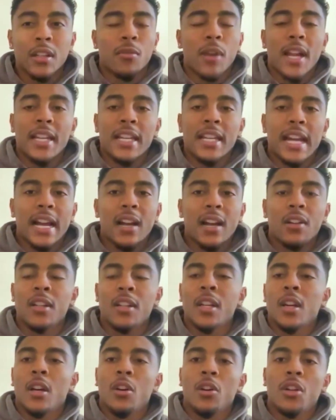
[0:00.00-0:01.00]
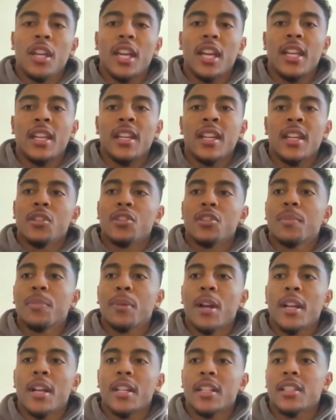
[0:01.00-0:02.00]
Write down, okay, here's the
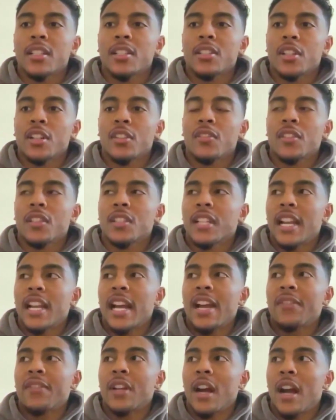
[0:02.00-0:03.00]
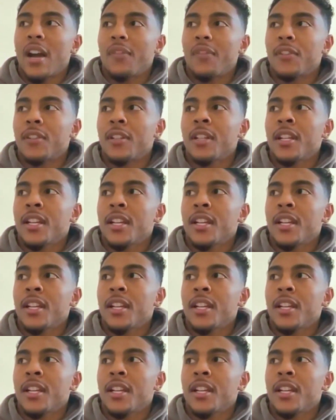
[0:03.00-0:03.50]
products and services that I have to offer.